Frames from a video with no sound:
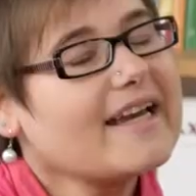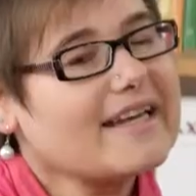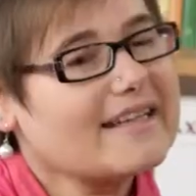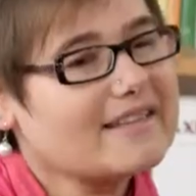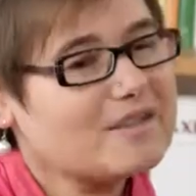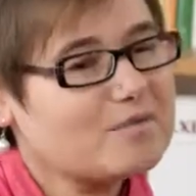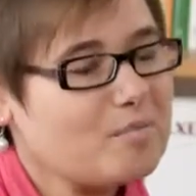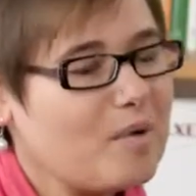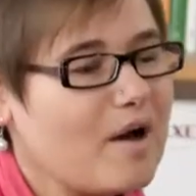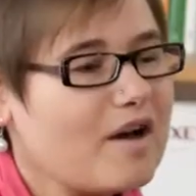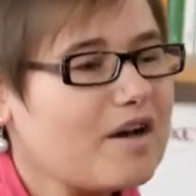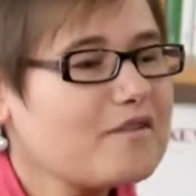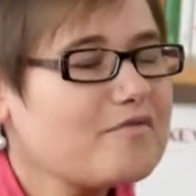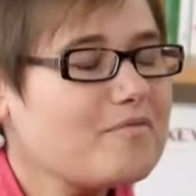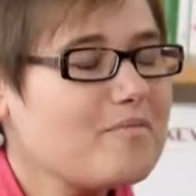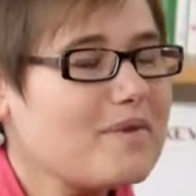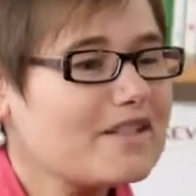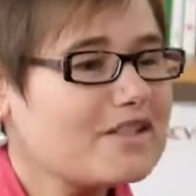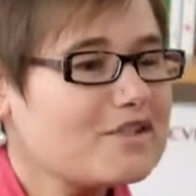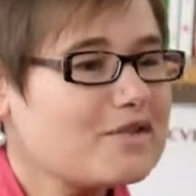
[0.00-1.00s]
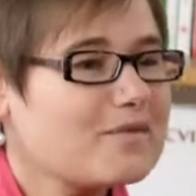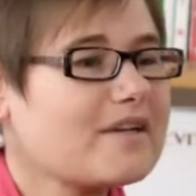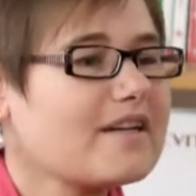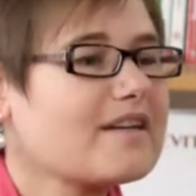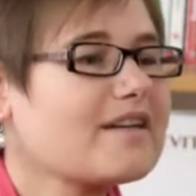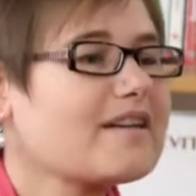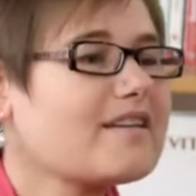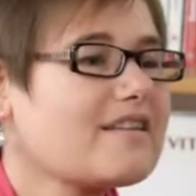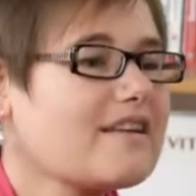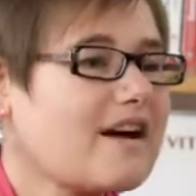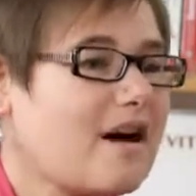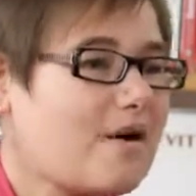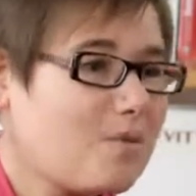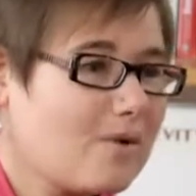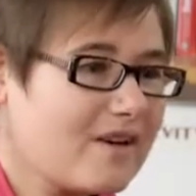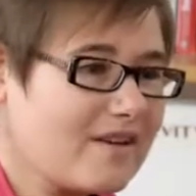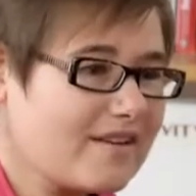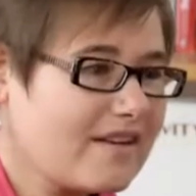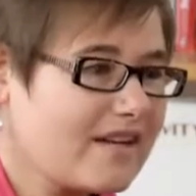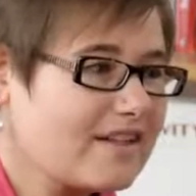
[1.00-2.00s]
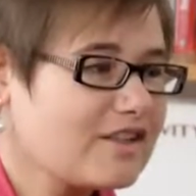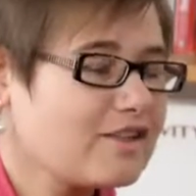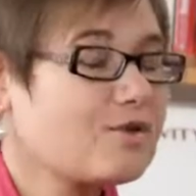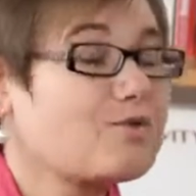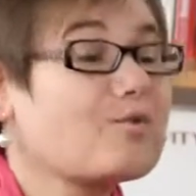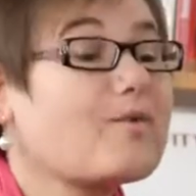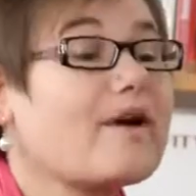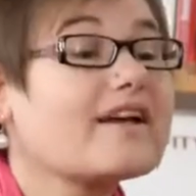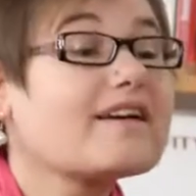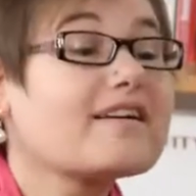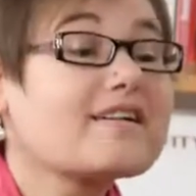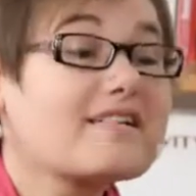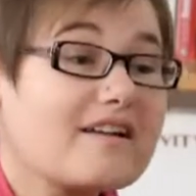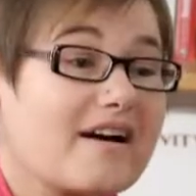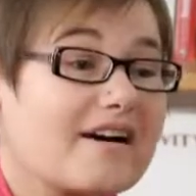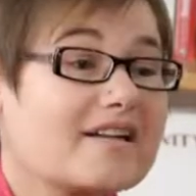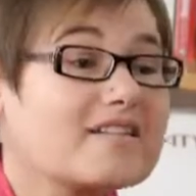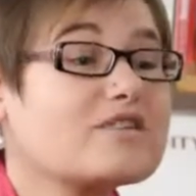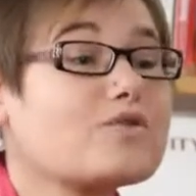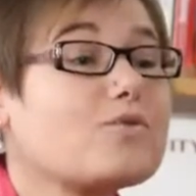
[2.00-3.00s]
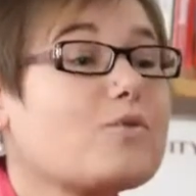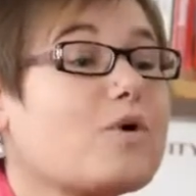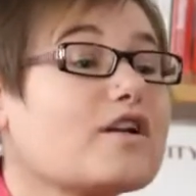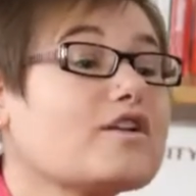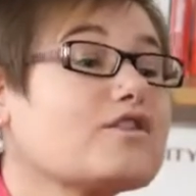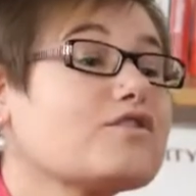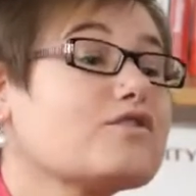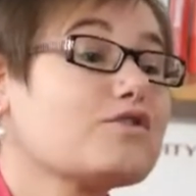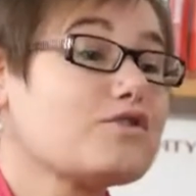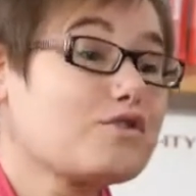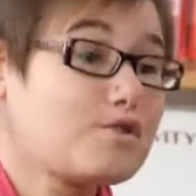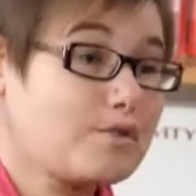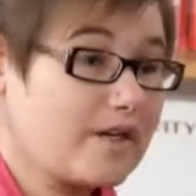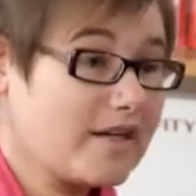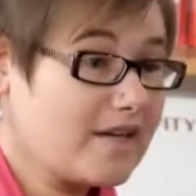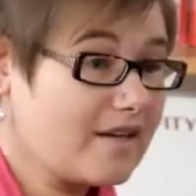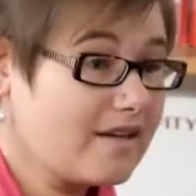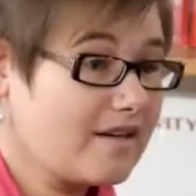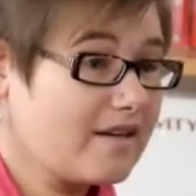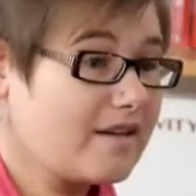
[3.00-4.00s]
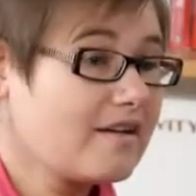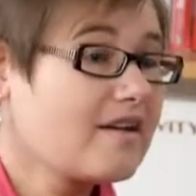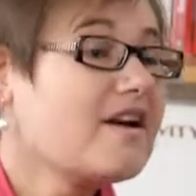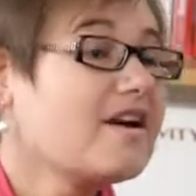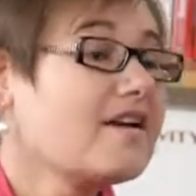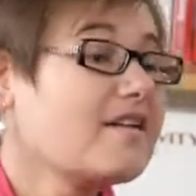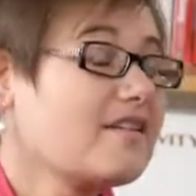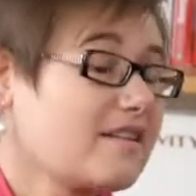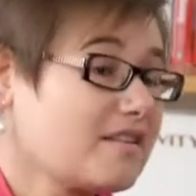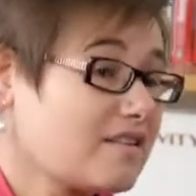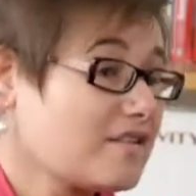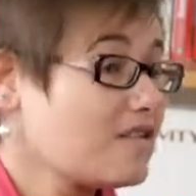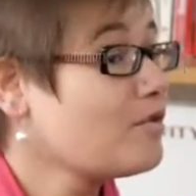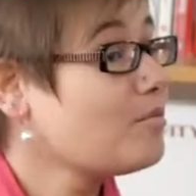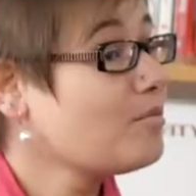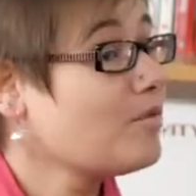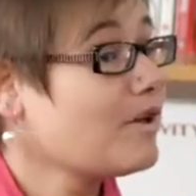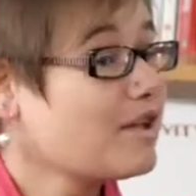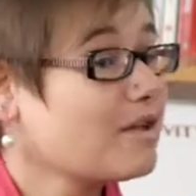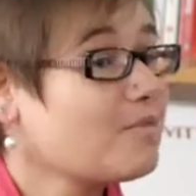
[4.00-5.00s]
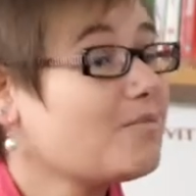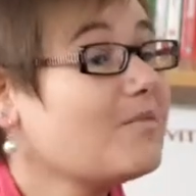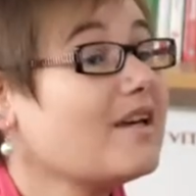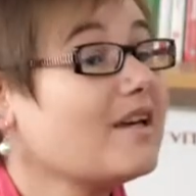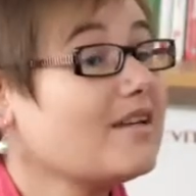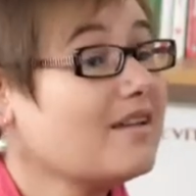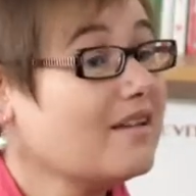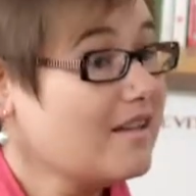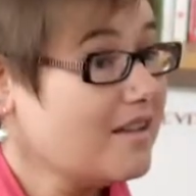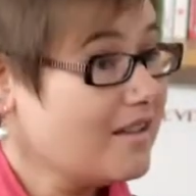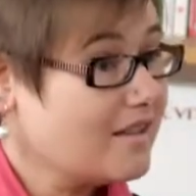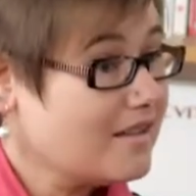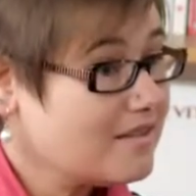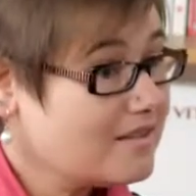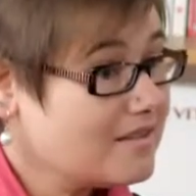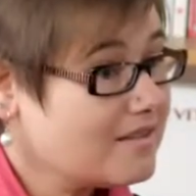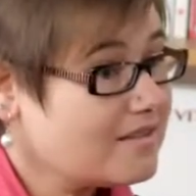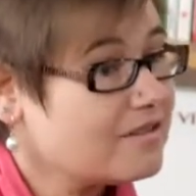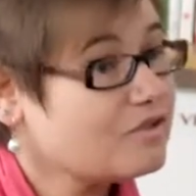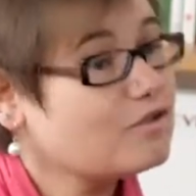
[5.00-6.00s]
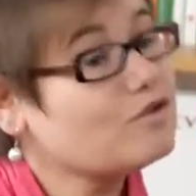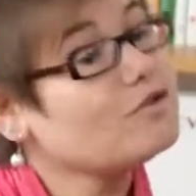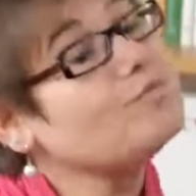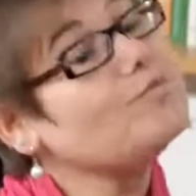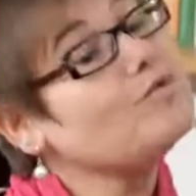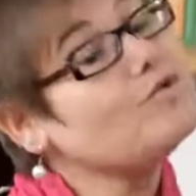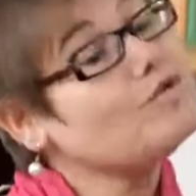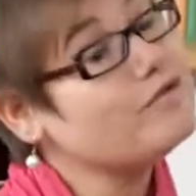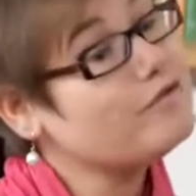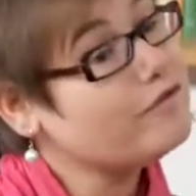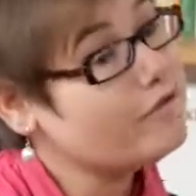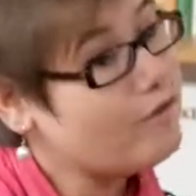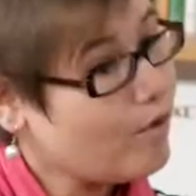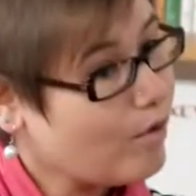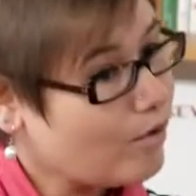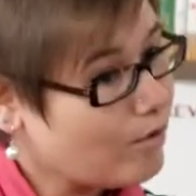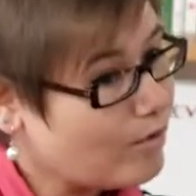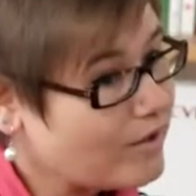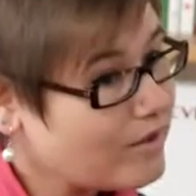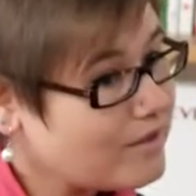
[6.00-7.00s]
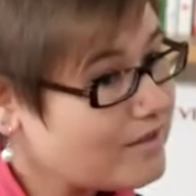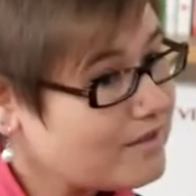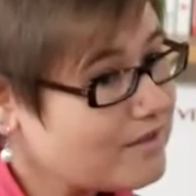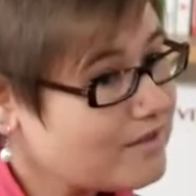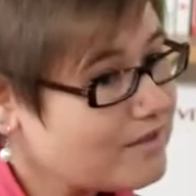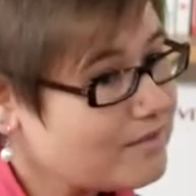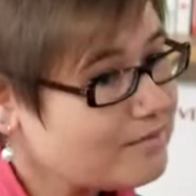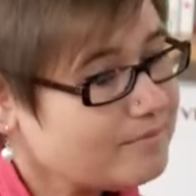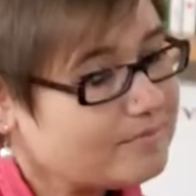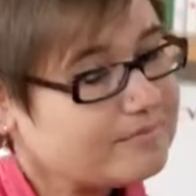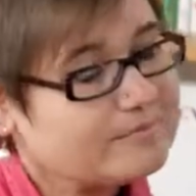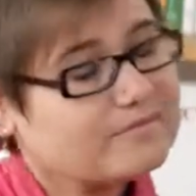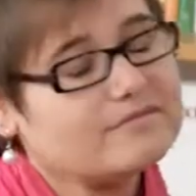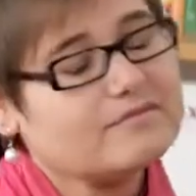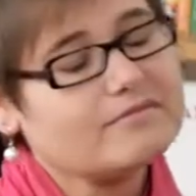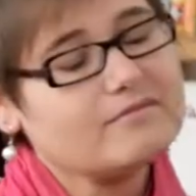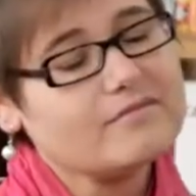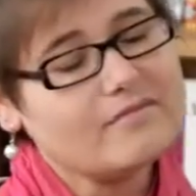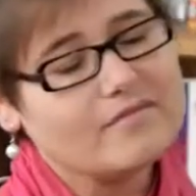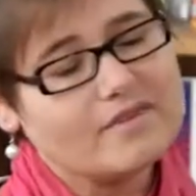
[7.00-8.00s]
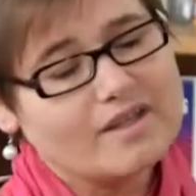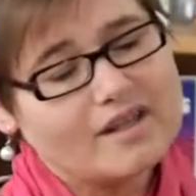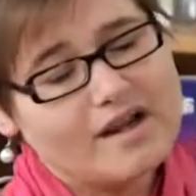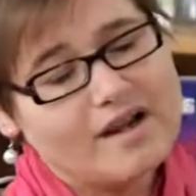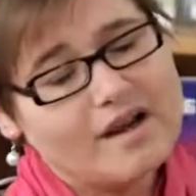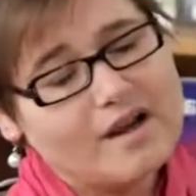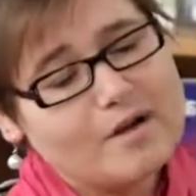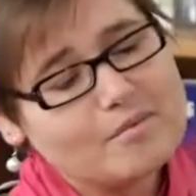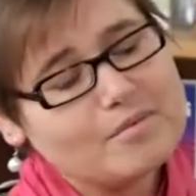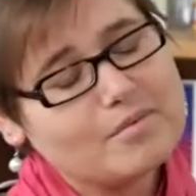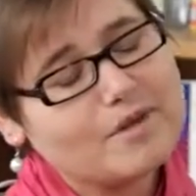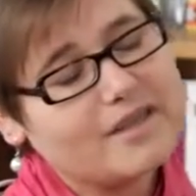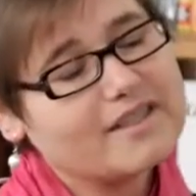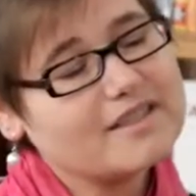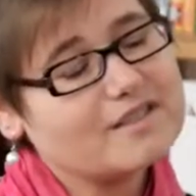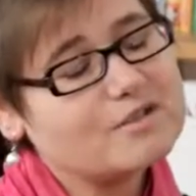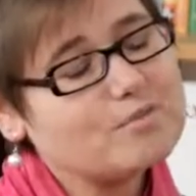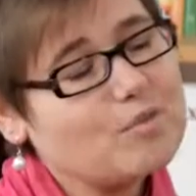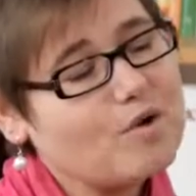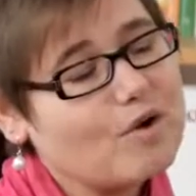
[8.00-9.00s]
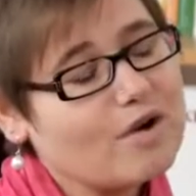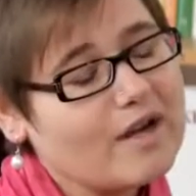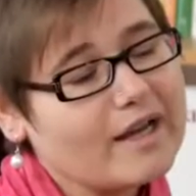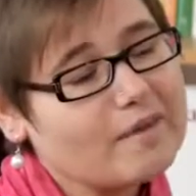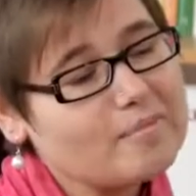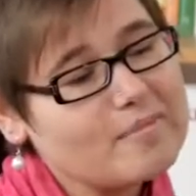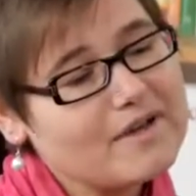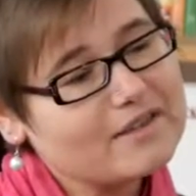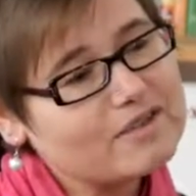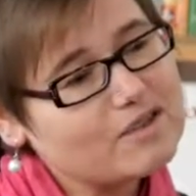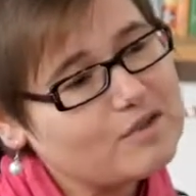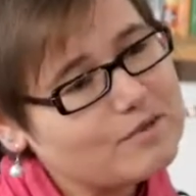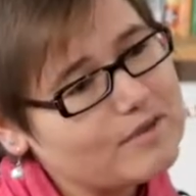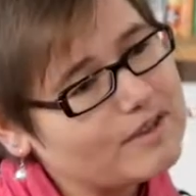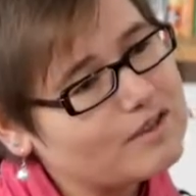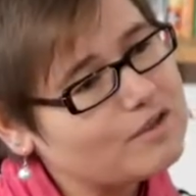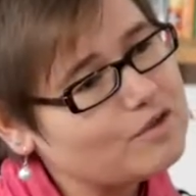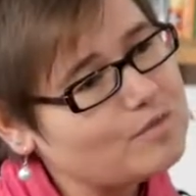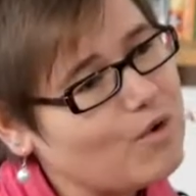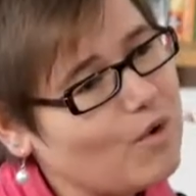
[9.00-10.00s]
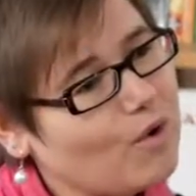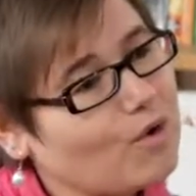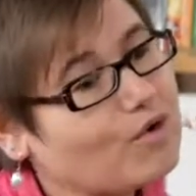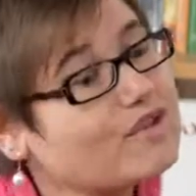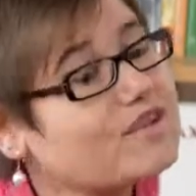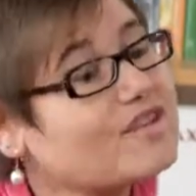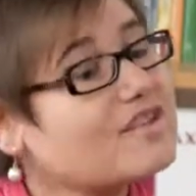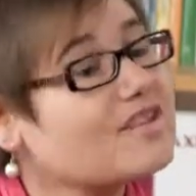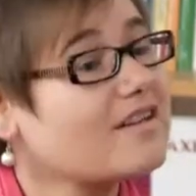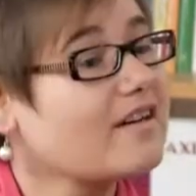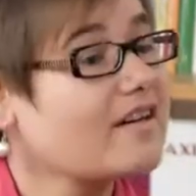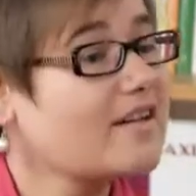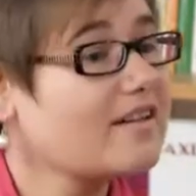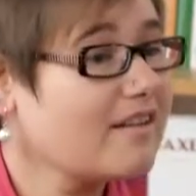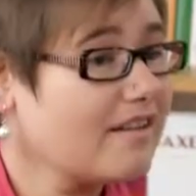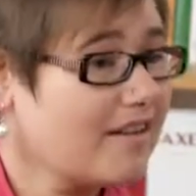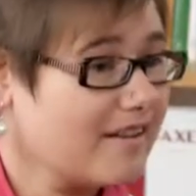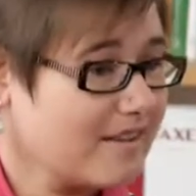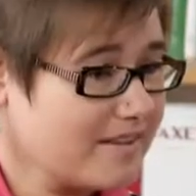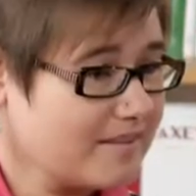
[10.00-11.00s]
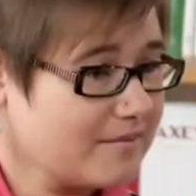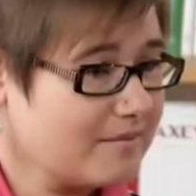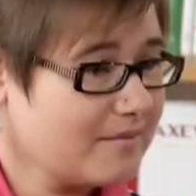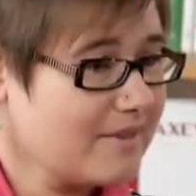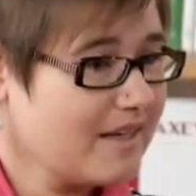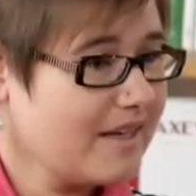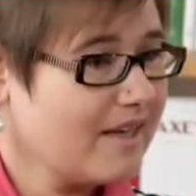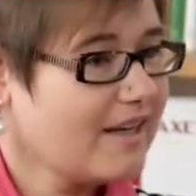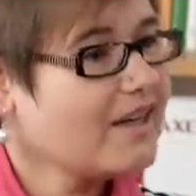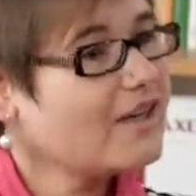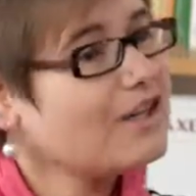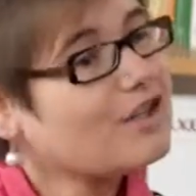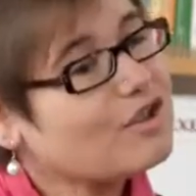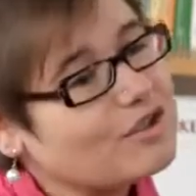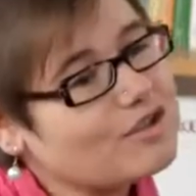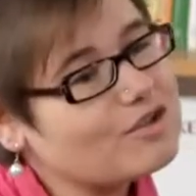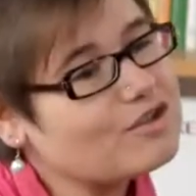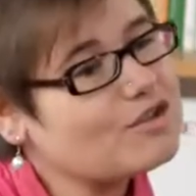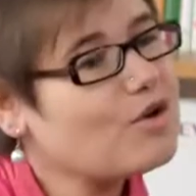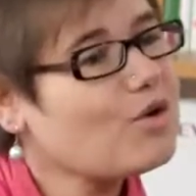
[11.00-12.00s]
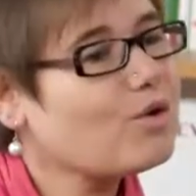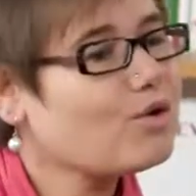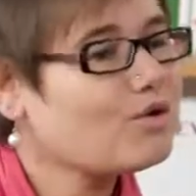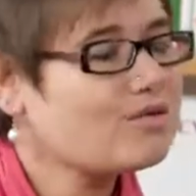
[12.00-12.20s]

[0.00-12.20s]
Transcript: It's part of mentoring in that way that you're recognizing what is the training that somebody may need to move forward. But it's more like mentoring is more on the sideline. You're just